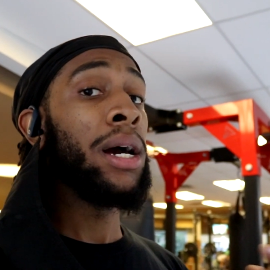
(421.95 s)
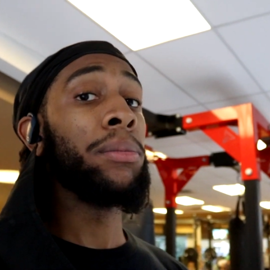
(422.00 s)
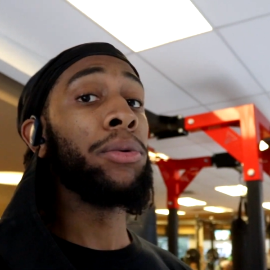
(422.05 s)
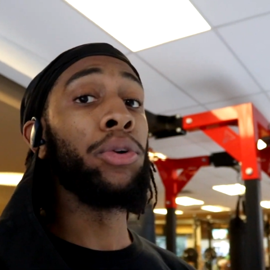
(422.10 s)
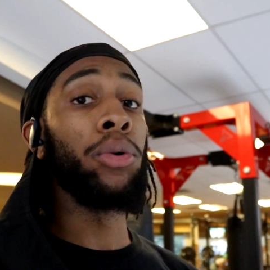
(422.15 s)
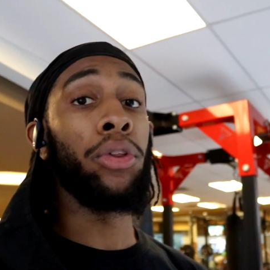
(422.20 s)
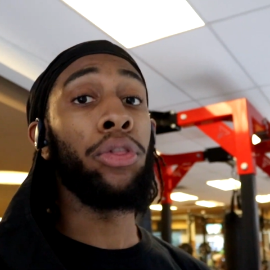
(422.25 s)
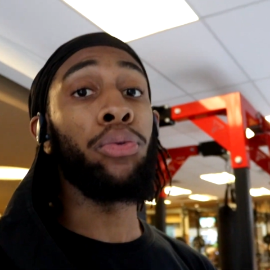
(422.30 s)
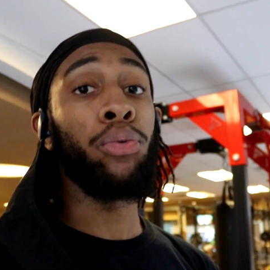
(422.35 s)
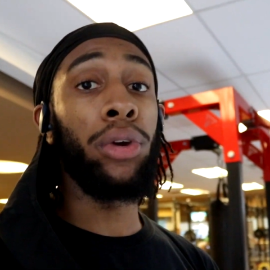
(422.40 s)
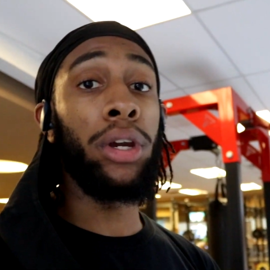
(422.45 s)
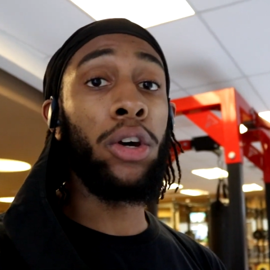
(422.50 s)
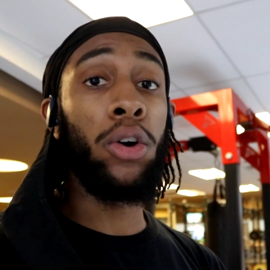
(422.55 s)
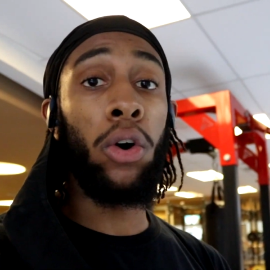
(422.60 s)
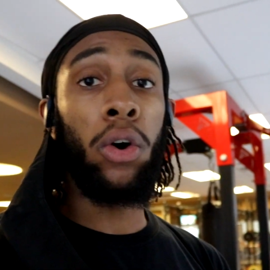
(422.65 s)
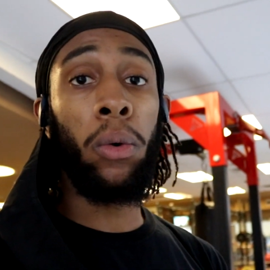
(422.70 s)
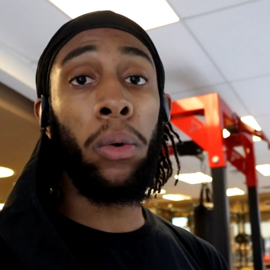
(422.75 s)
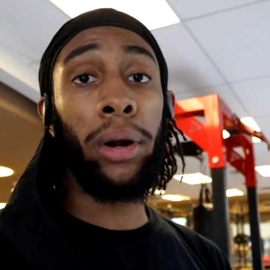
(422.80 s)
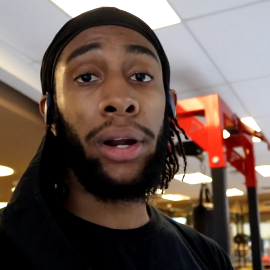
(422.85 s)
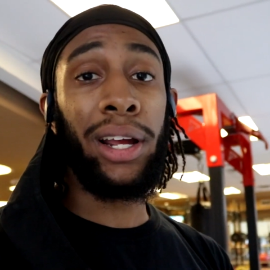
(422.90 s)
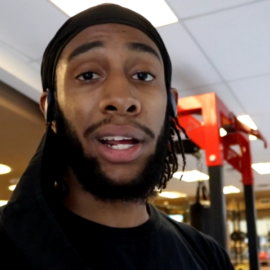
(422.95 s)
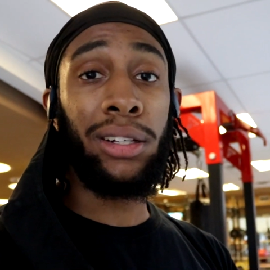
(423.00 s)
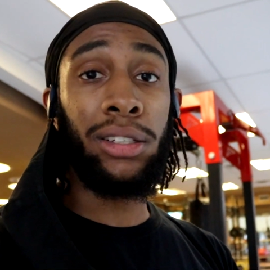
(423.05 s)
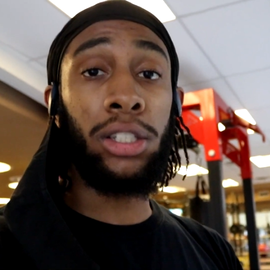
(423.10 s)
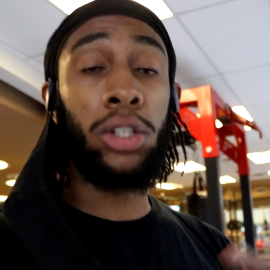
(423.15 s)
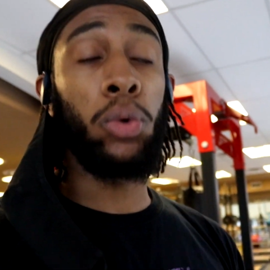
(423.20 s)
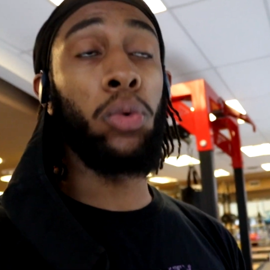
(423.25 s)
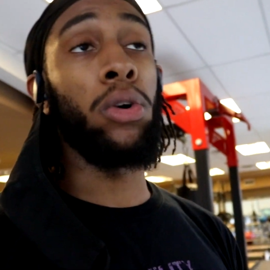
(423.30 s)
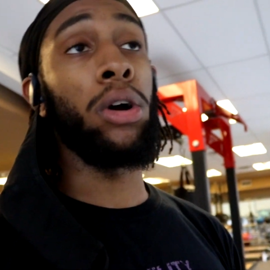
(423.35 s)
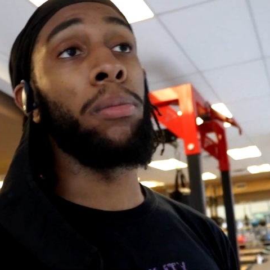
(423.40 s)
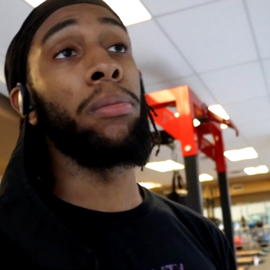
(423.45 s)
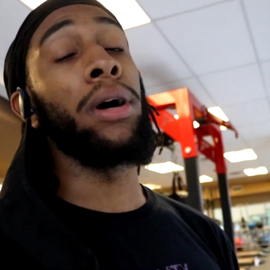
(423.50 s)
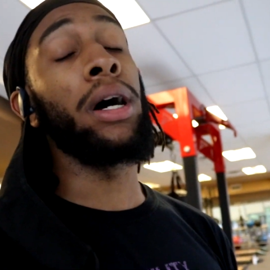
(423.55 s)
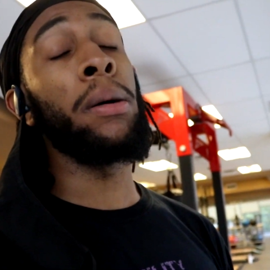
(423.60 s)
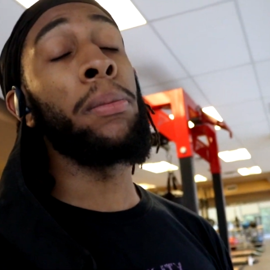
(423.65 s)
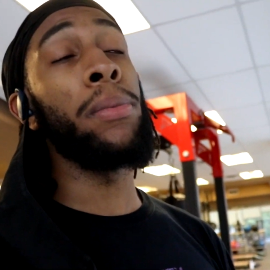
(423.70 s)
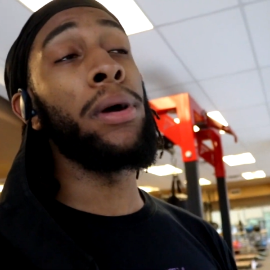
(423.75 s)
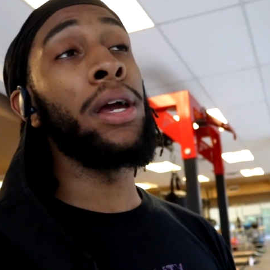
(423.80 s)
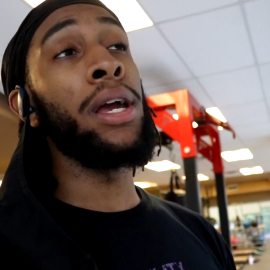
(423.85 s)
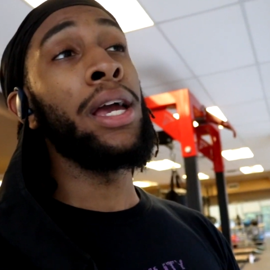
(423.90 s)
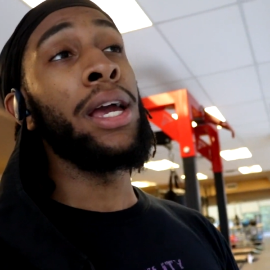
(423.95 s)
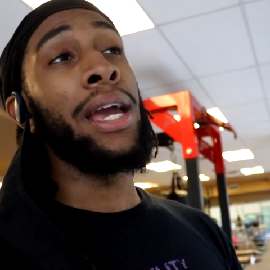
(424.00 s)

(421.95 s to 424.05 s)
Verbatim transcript: I'm doing 3 core workouts to warm up.